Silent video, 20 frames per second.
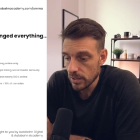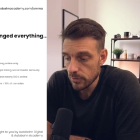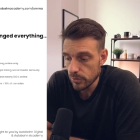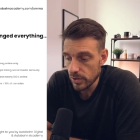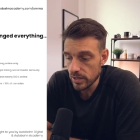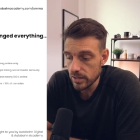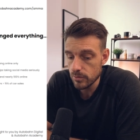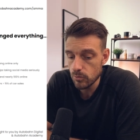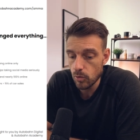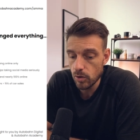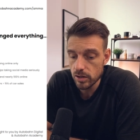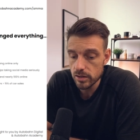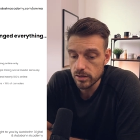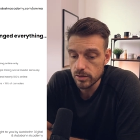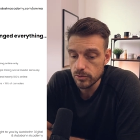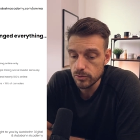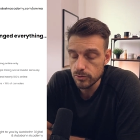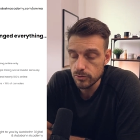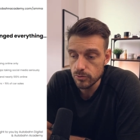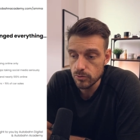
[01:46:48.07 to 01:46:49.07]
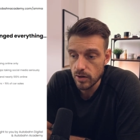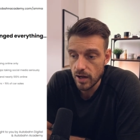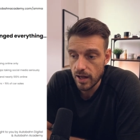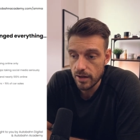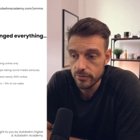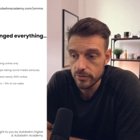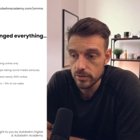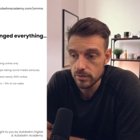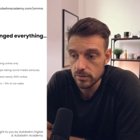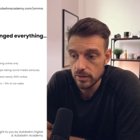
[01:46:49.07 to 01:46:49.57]
really want to
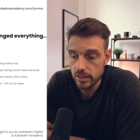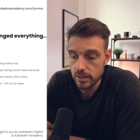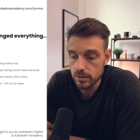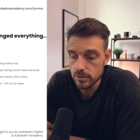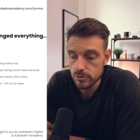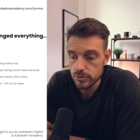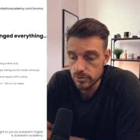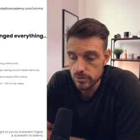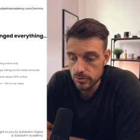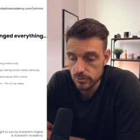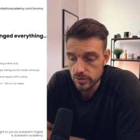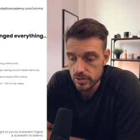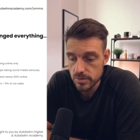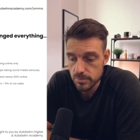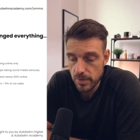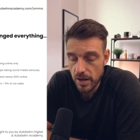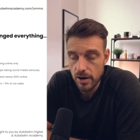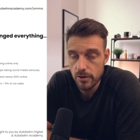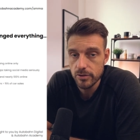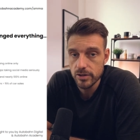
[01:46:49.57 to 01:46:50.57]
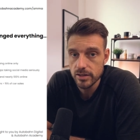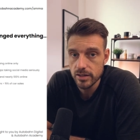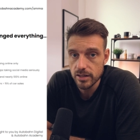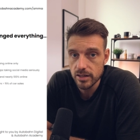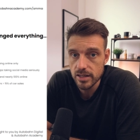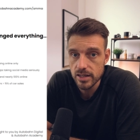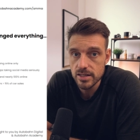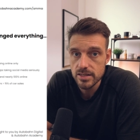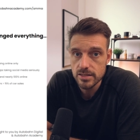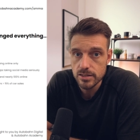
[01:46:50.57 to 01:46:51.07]
have a, like a tr- transparent
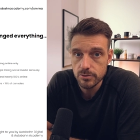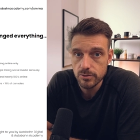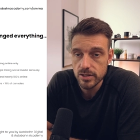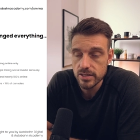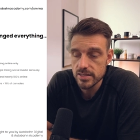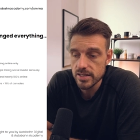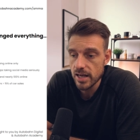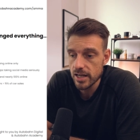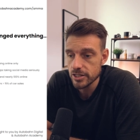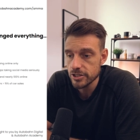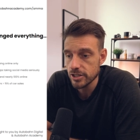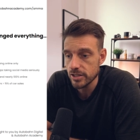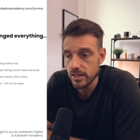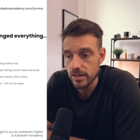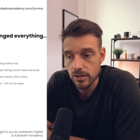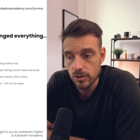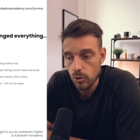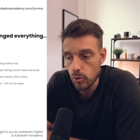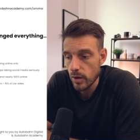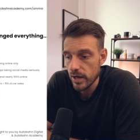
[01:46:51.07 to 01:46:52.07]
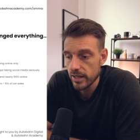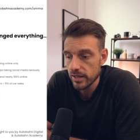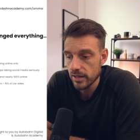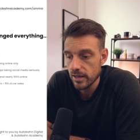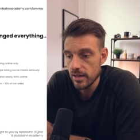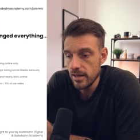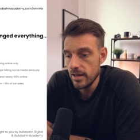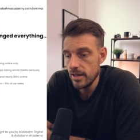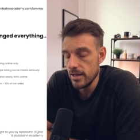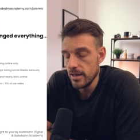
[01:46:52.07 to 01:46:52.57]
and easy transaction and quick.
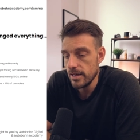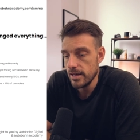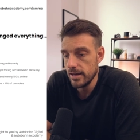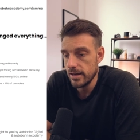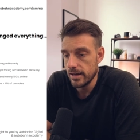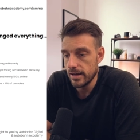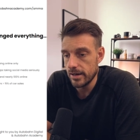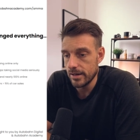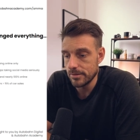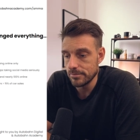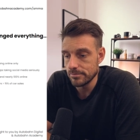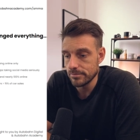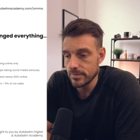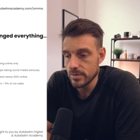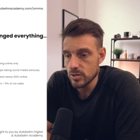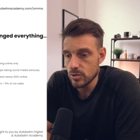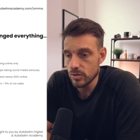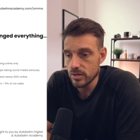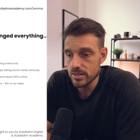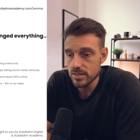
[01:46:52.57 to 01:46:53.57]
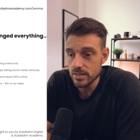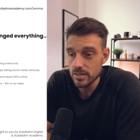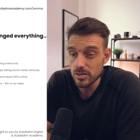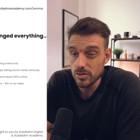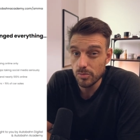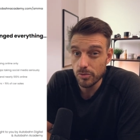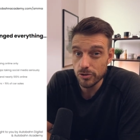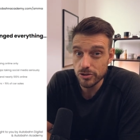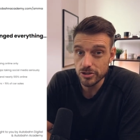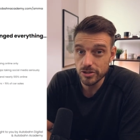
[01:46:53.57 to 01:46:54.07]
Um, so this is
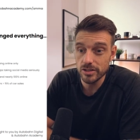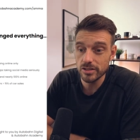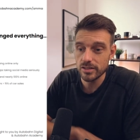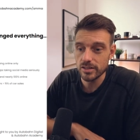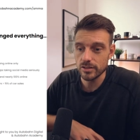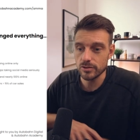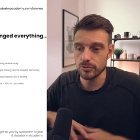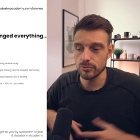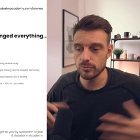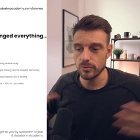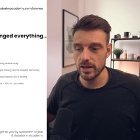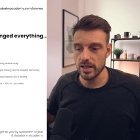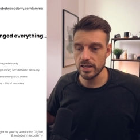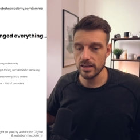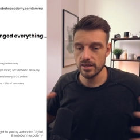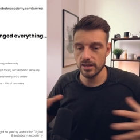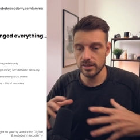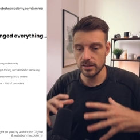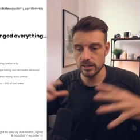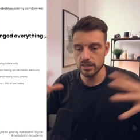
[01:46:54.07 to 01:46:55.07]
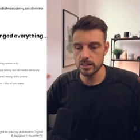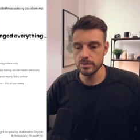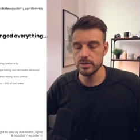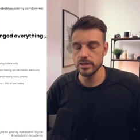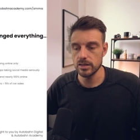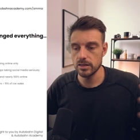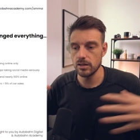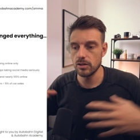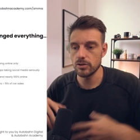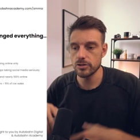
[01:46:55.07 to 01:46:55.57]
the opportunity to rake a little
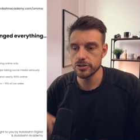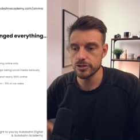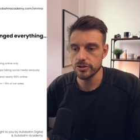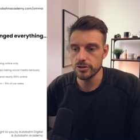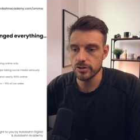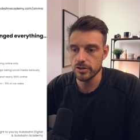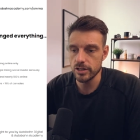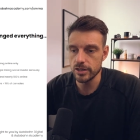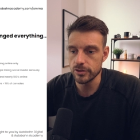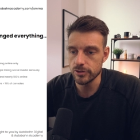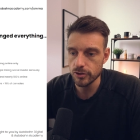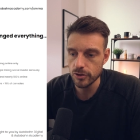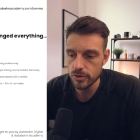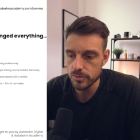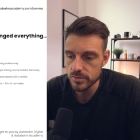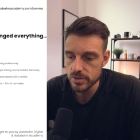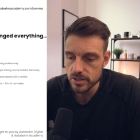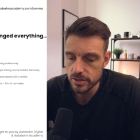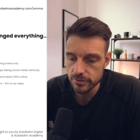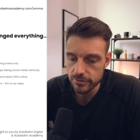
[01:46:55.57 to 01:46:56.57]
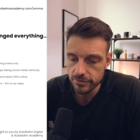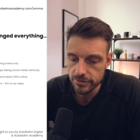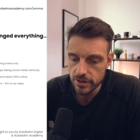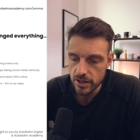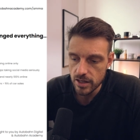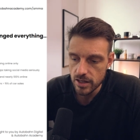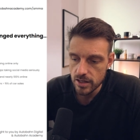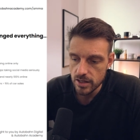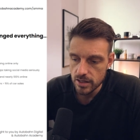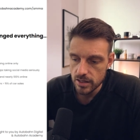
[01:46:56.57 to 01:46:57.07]
bit larger in terms of
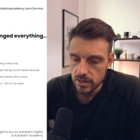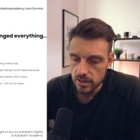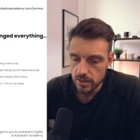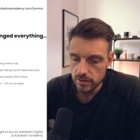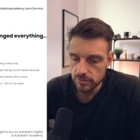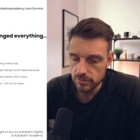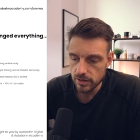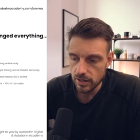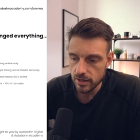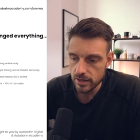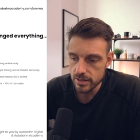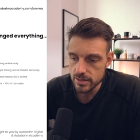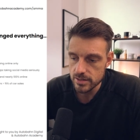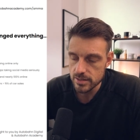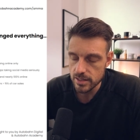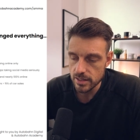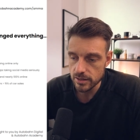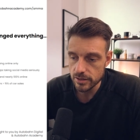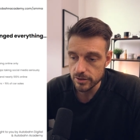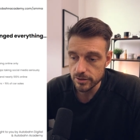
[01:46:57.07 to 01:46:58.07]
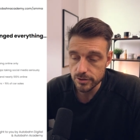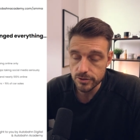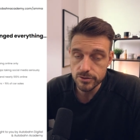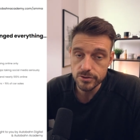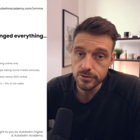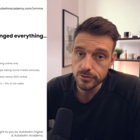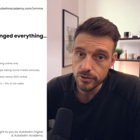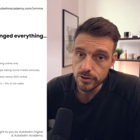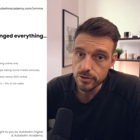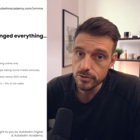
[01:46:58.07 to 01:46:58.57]
of clients. And good
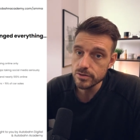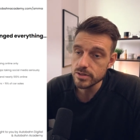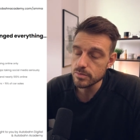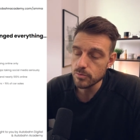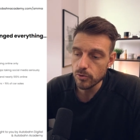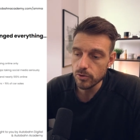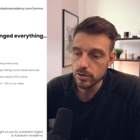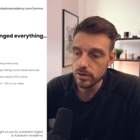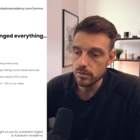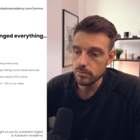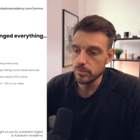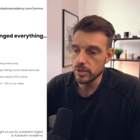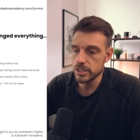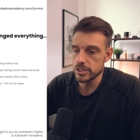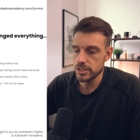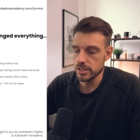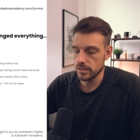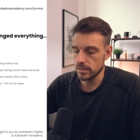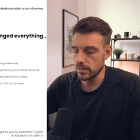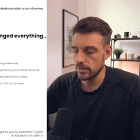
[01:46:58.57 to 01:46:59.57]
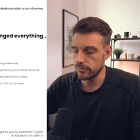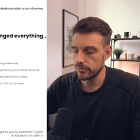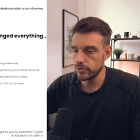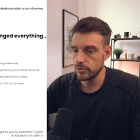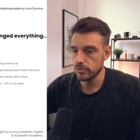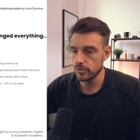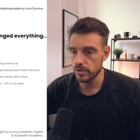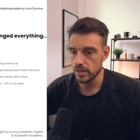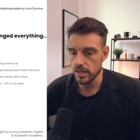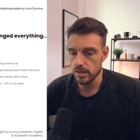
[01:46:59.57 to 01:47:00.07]
news for you, it's more budget if
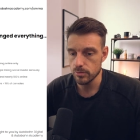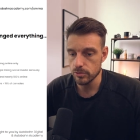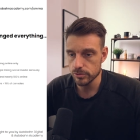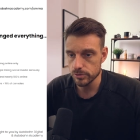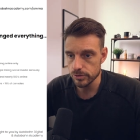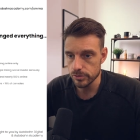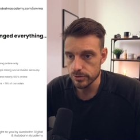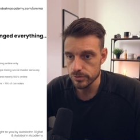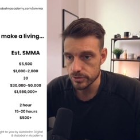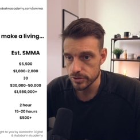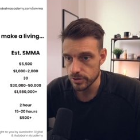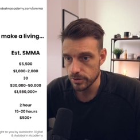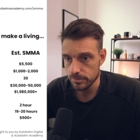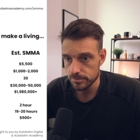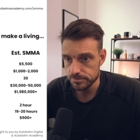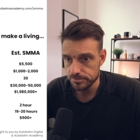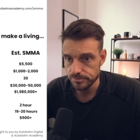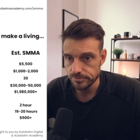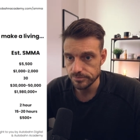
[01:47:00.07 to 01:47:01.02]
you're able to do so.